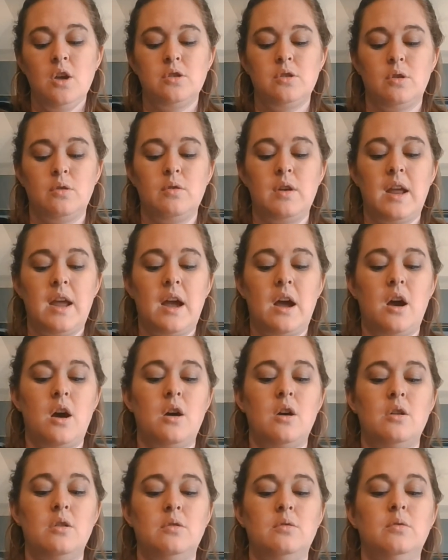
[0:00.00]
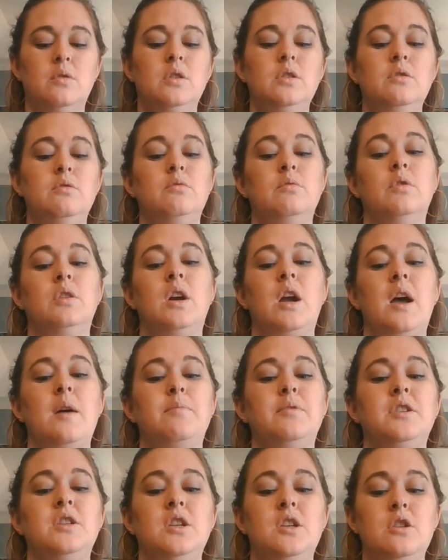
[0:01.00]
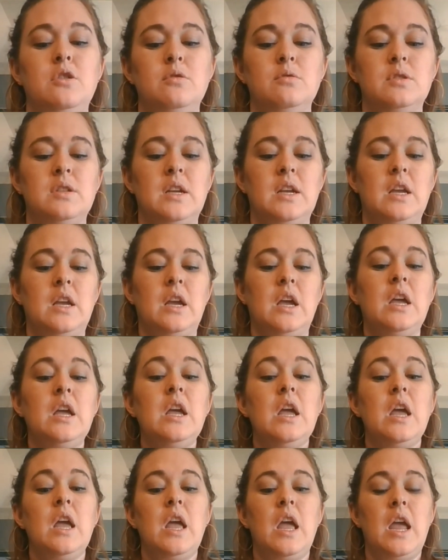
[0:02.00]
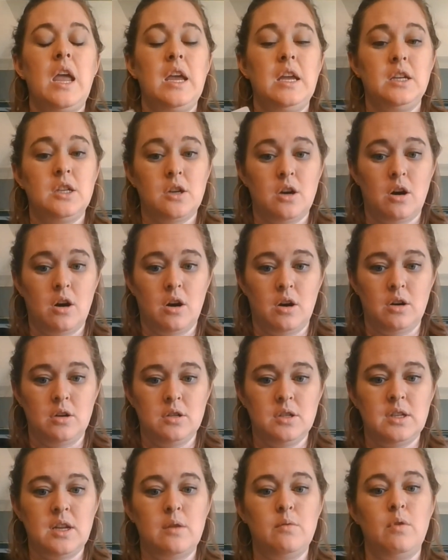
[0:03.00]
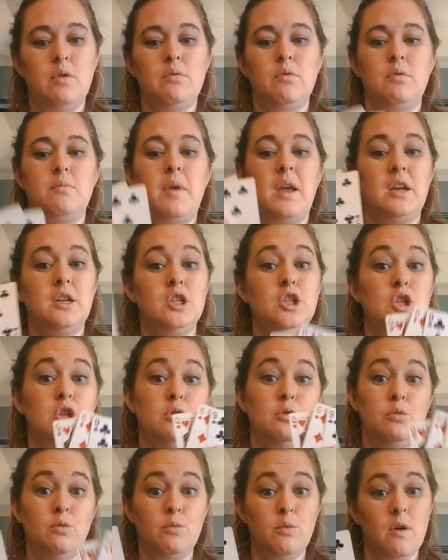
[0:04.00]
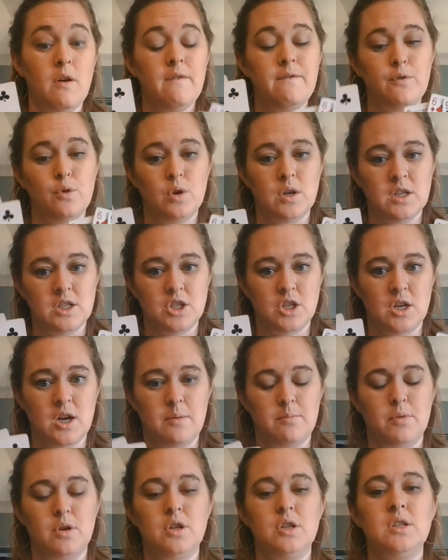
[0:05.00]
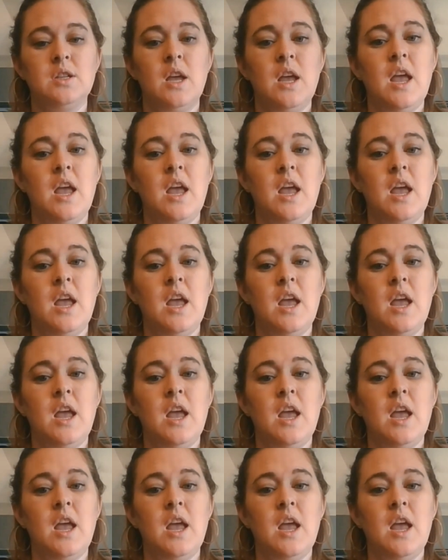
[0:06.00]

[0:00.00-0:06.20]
So now we're up to using 8 cards, and we would make 2 4-digit numbers,